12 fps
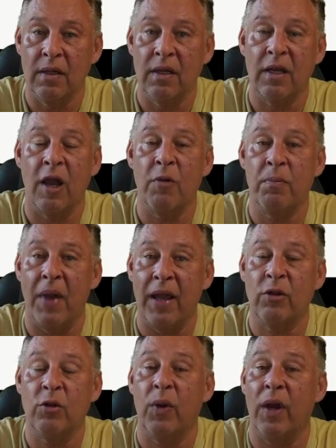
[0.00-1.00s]
go
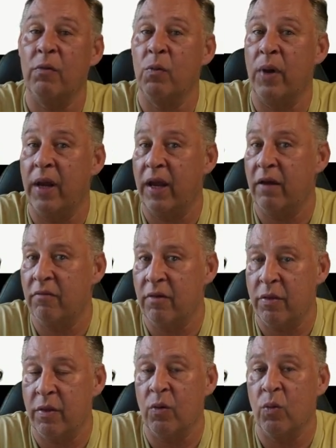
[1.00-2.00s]
back to where
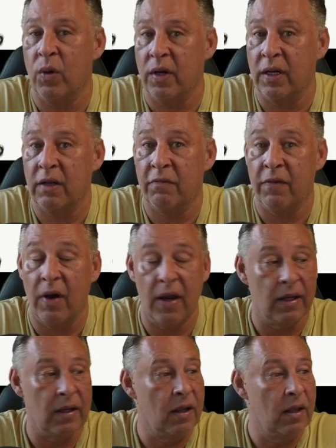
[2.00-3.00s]
everything worked
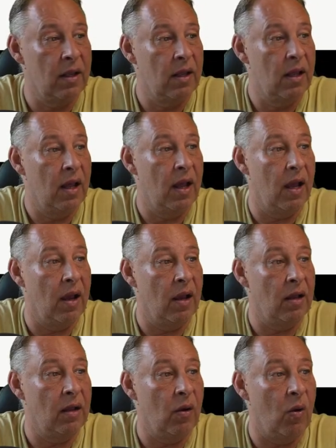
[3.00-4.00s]
fine.
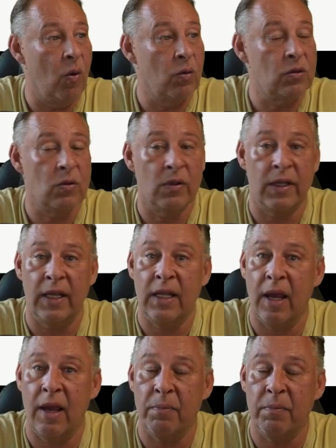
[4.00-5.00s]
Also,
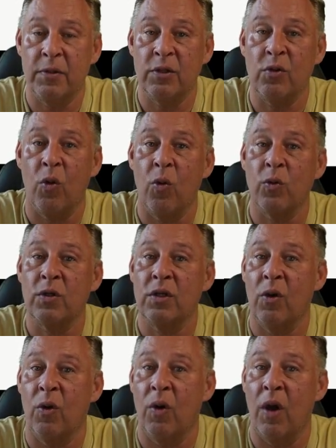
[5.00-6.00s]
GitHub stores
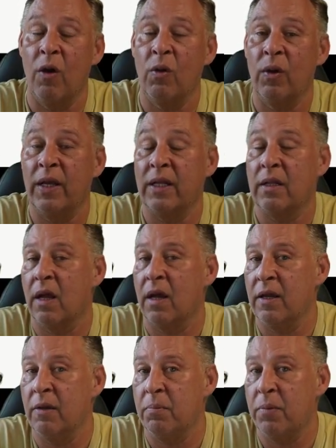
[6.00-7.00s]
your whole
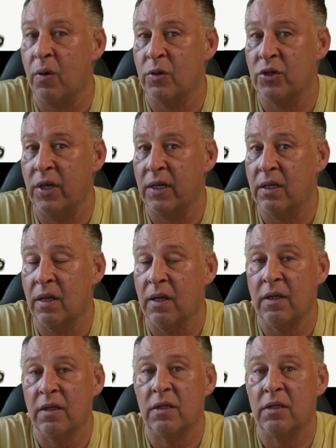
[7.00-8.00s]
entire project,
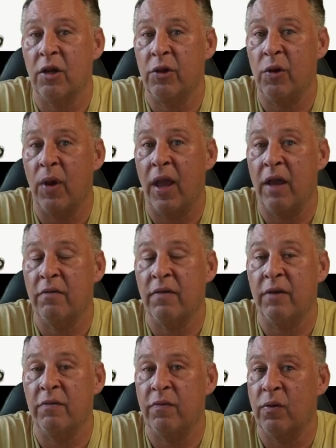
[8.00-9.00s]
so you have
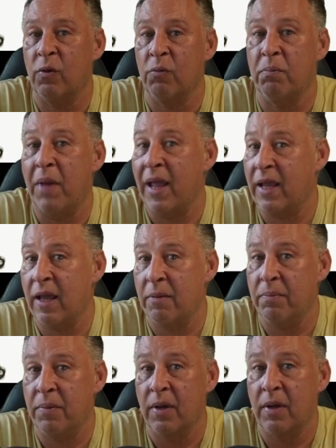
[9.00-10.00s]
a full backup
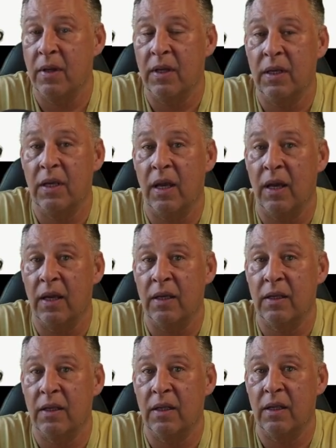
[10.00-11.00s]
uh,
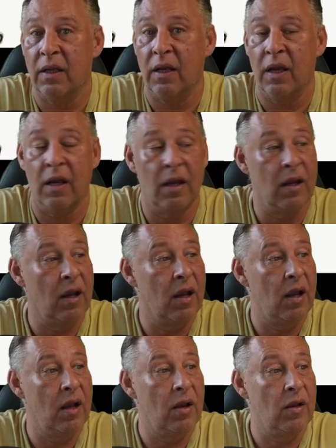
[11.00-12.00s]
uh,
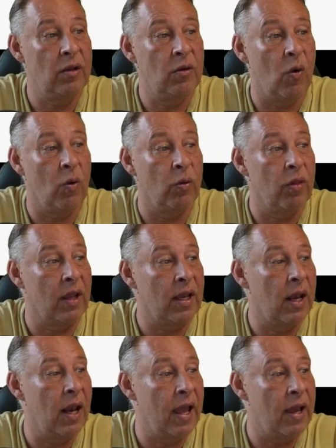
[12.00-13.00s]
on the
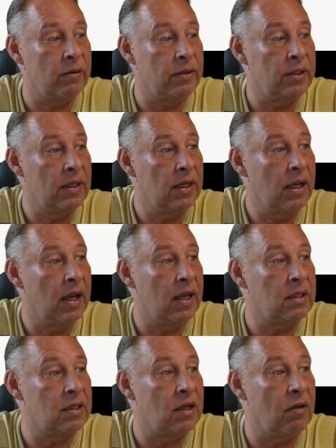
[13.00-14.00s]
cloud
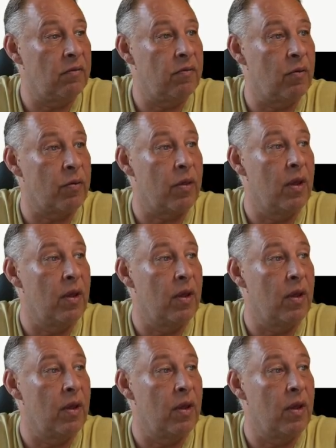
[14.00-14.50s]
and so forth.